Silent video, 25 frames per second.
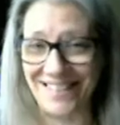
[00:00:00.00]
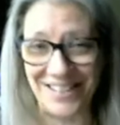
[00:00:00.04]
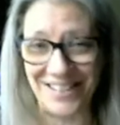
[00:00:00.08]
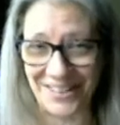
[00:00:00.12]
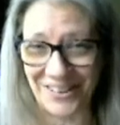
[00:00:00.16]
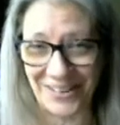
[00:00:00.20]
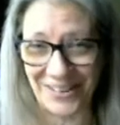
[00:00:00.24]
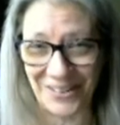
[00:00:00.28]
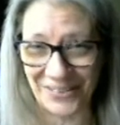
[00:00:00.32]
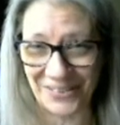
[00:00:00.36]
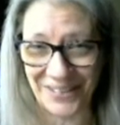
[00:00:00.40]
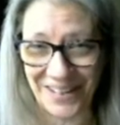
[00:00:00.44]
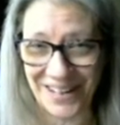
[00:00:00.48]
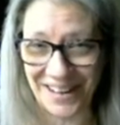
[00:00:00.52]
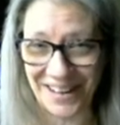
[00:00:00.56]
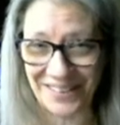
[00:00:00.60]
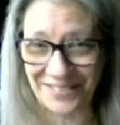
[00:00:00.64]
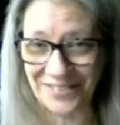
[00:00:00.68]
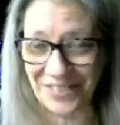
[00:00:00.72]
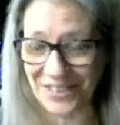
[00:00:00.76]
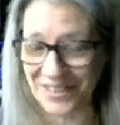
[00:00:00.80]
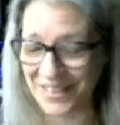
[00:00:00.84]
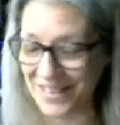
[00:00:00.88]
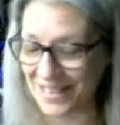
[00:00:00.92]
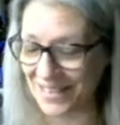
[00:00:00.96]
you know,
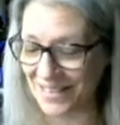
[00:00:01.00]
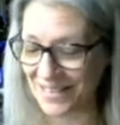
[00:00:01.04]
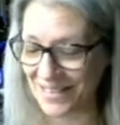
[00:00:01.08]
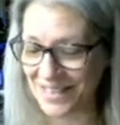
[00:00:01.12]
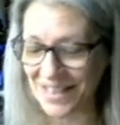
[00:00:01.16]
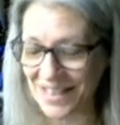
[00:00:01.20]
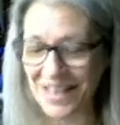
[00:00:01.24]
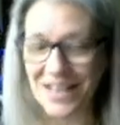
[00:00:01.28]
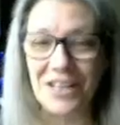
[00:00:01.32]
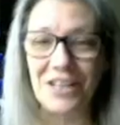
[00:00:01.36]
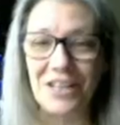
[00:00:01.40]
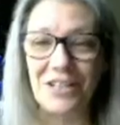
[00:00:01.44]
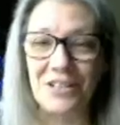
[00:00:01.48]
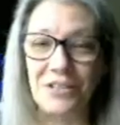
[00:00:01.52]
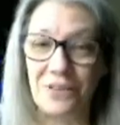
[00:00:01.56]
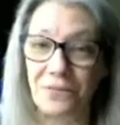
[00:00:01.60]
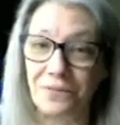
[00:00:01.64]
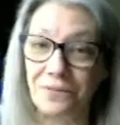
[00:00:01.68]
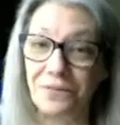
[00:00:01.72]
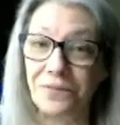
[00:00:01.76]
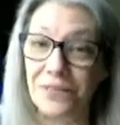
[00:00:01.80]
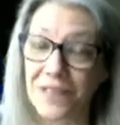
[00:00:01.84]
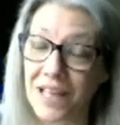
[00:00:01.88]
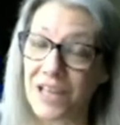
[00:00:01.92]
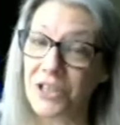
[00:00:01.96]
whatever it is to
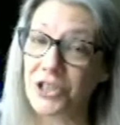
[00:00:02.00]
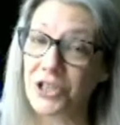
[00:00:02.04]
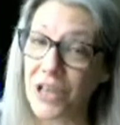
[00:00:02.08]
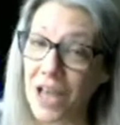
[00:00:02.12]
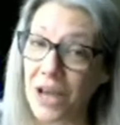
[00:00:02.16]
flesh